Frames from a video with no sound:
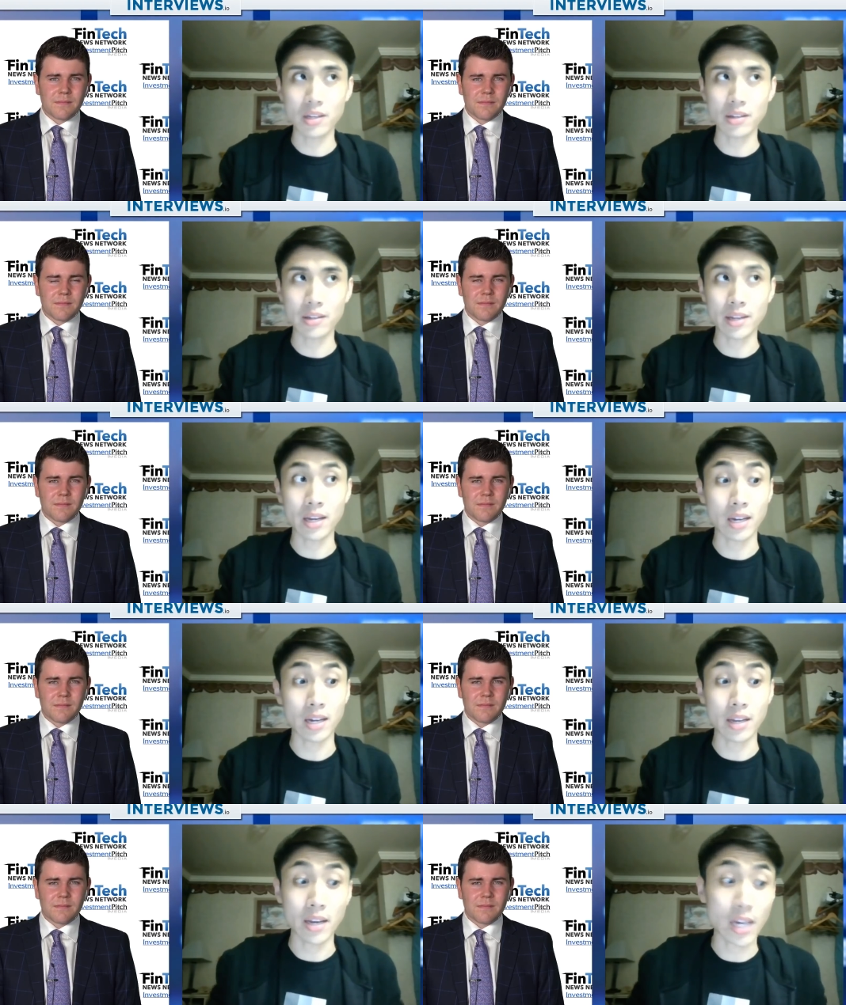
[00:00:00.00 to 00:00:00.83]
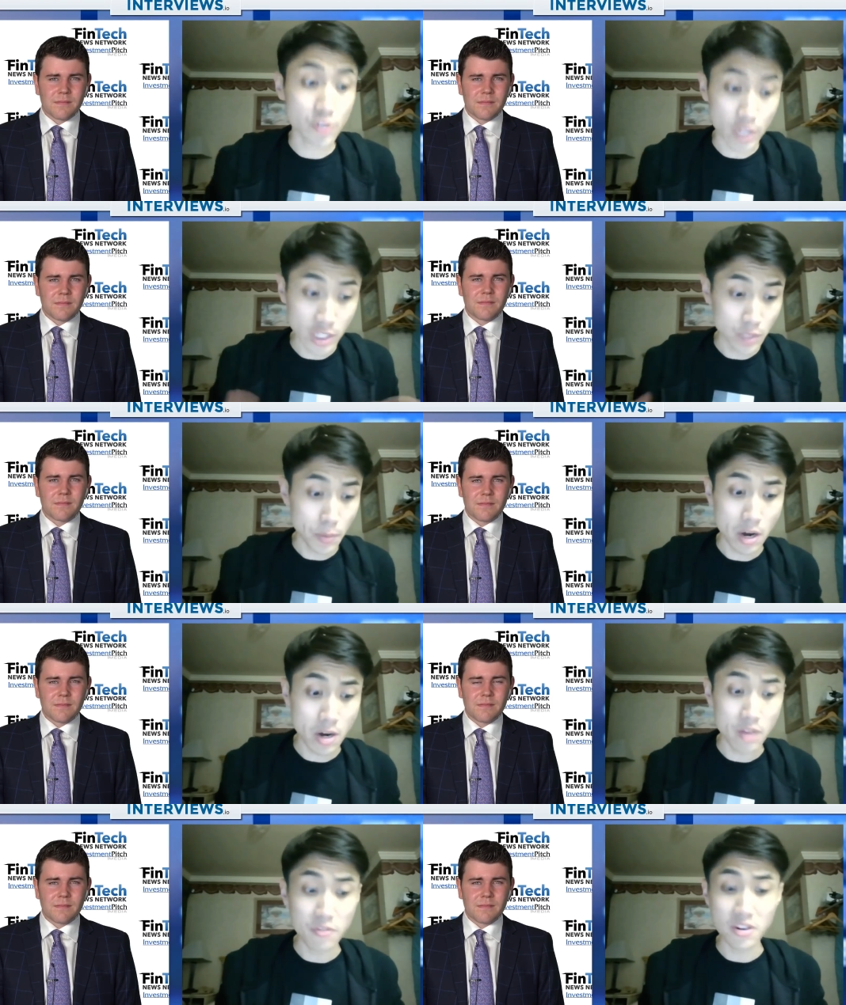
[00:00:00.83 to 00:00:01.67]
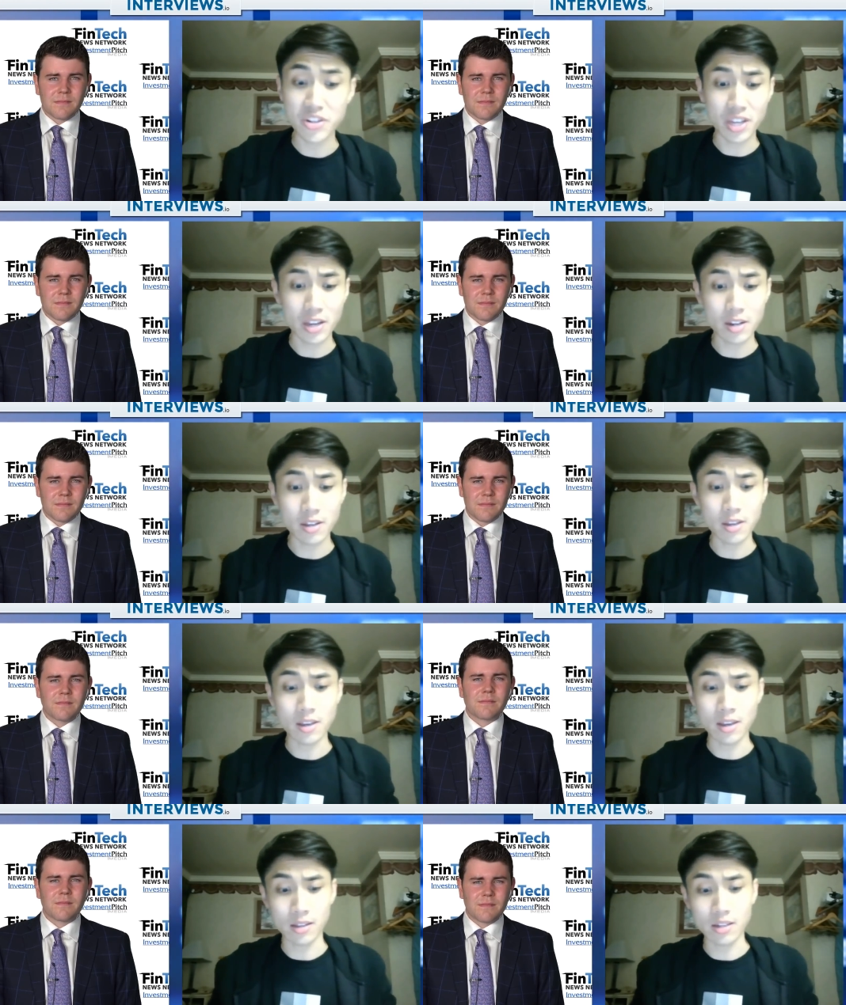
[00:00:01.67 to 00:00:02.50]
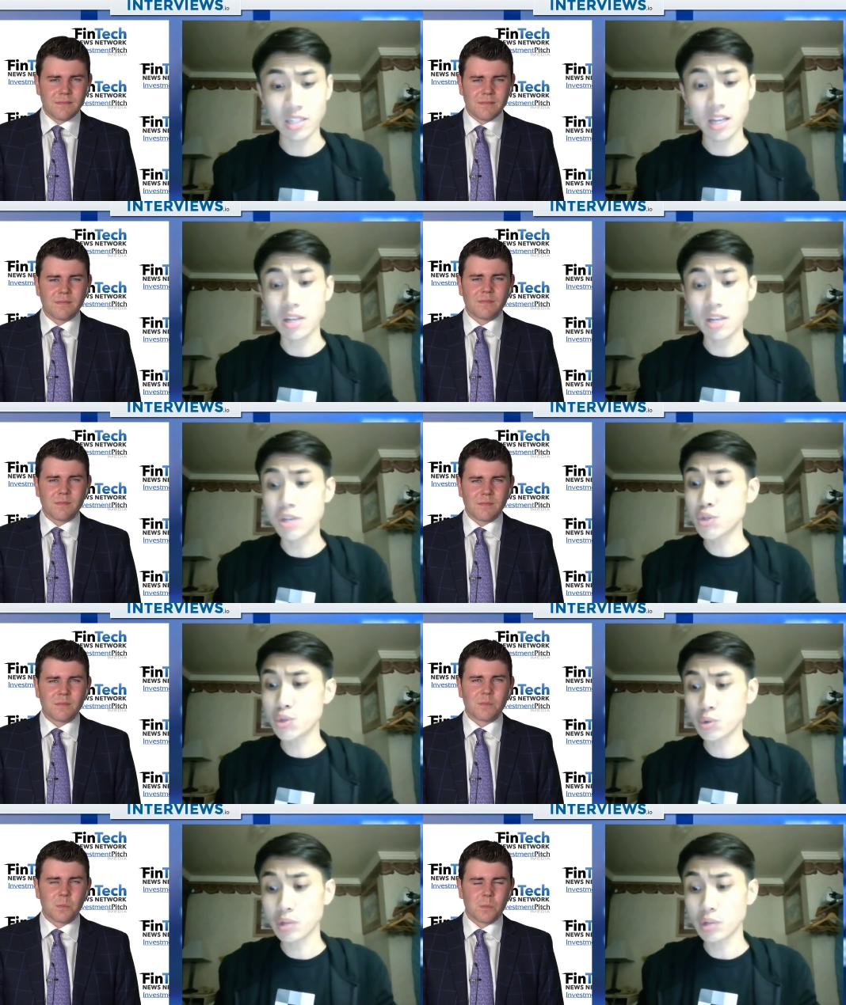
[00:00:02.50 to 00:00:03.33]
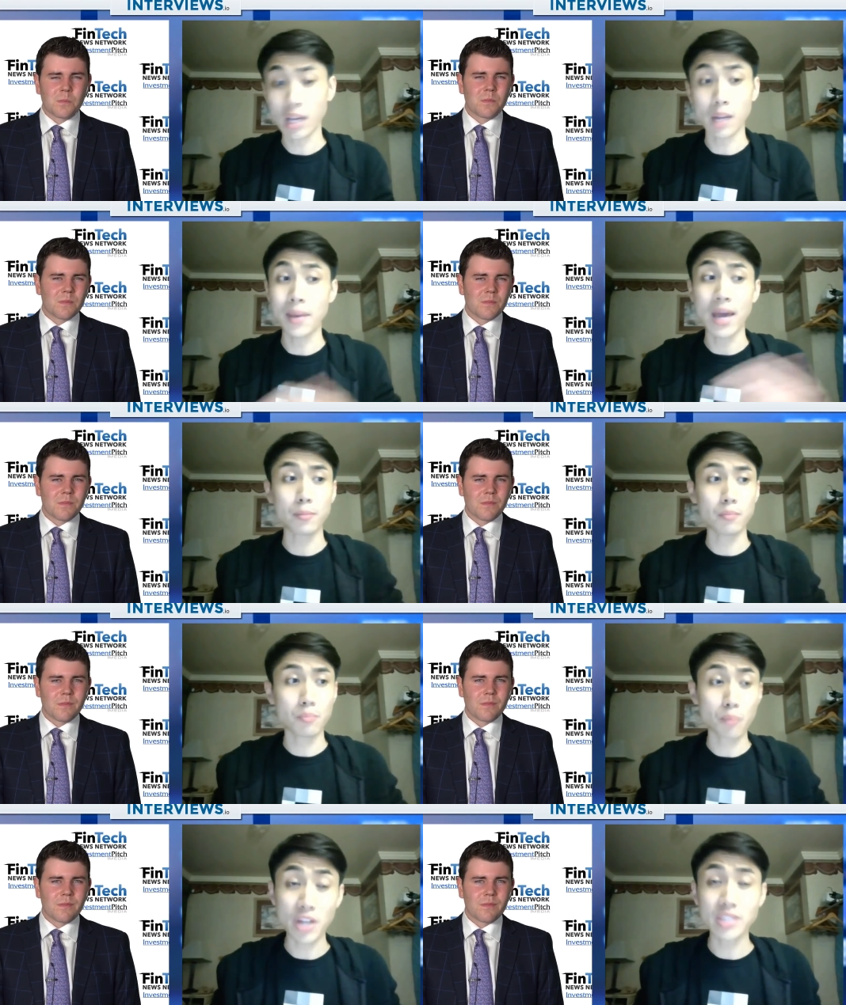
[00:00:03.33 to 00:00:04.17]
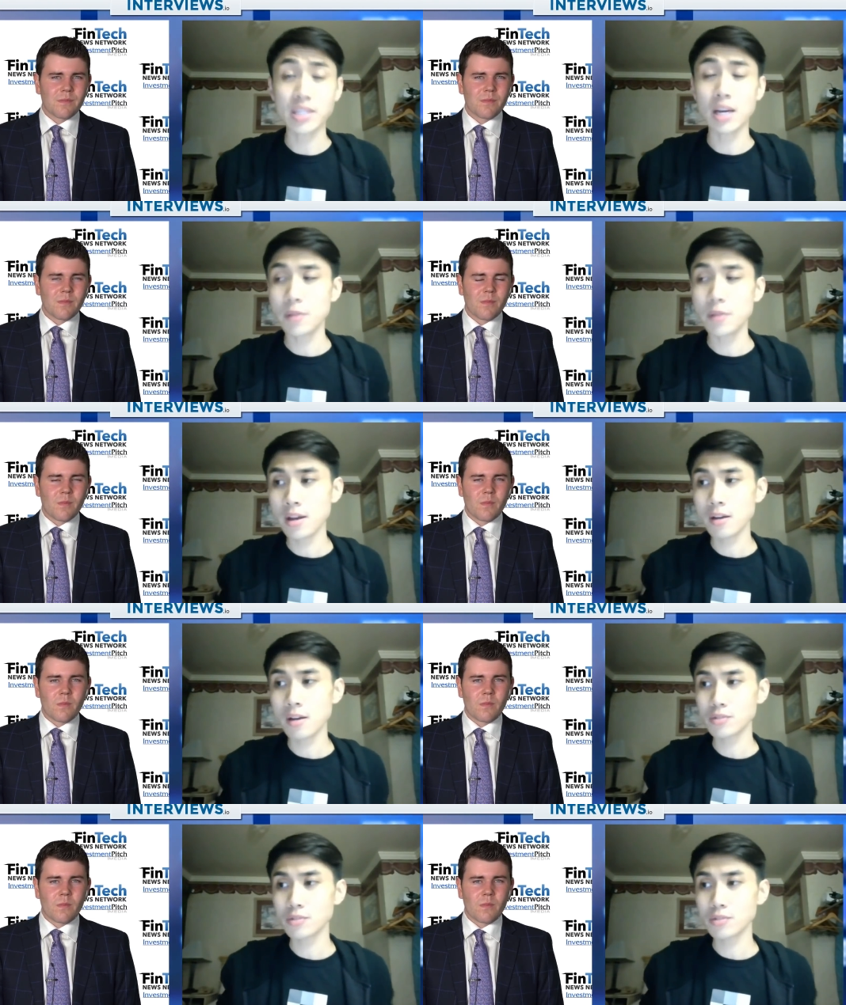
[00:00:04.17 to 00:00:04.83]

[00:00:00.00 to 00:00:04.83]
Speaker 1: non-transparent, very shady, and there's a lot of issues, a lot of bad press coming out.